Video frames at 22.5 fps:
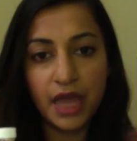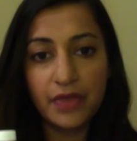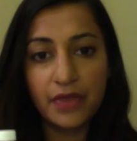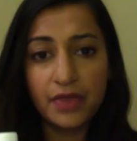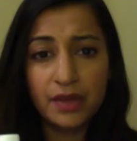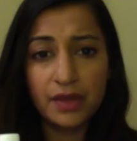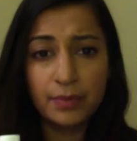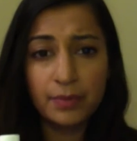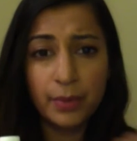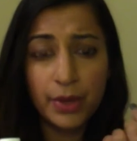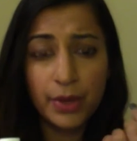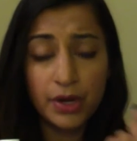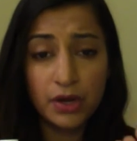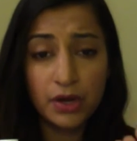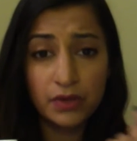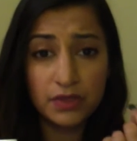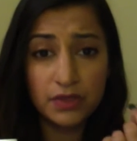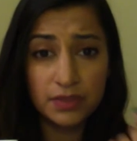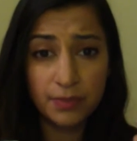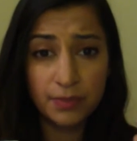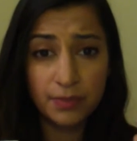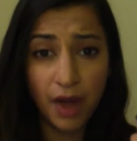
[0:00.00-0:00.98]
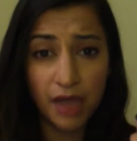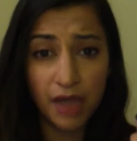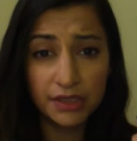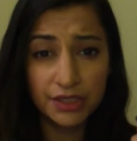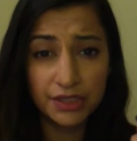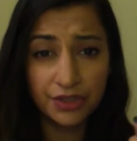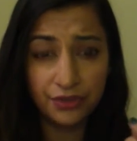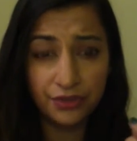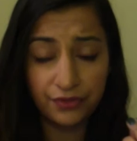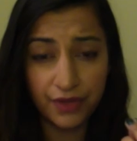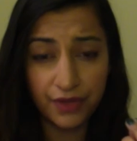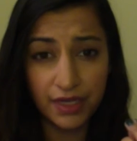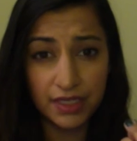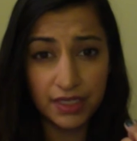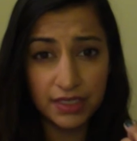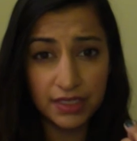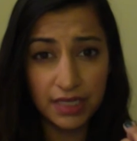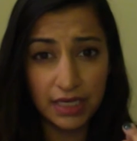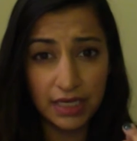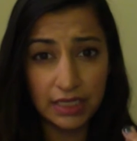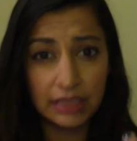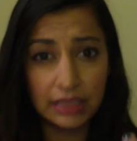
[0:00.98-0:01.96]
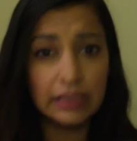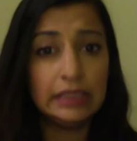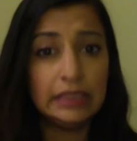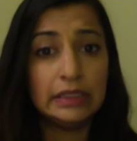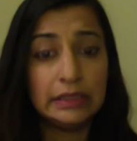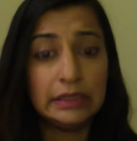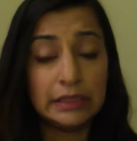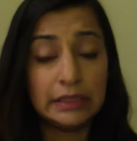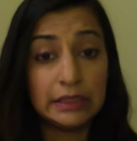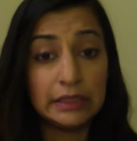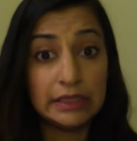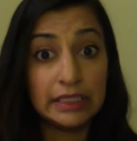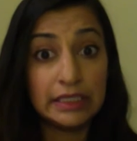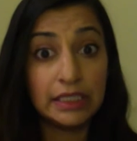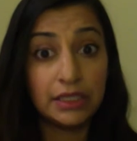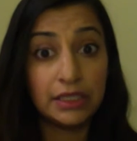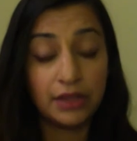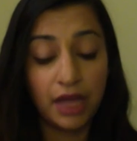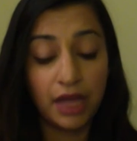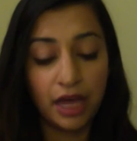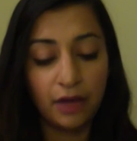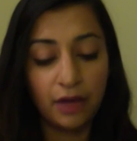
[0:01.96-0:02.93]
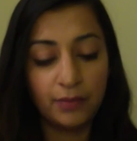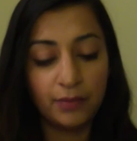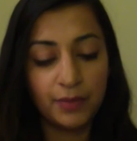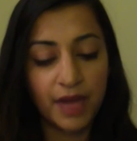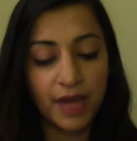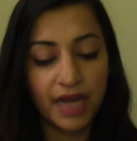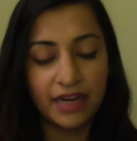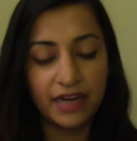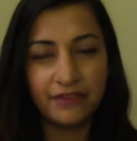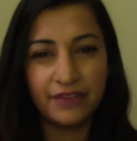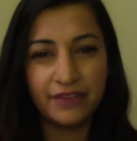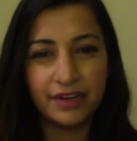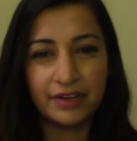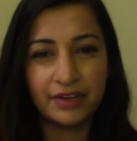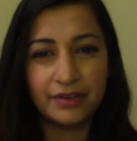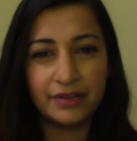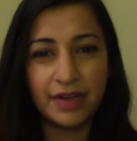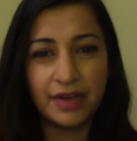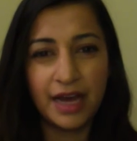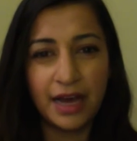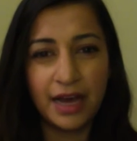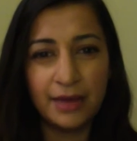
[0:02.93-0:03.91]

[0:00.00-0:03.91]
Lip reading: and then put it on the spots in your face that could need a little help kind of in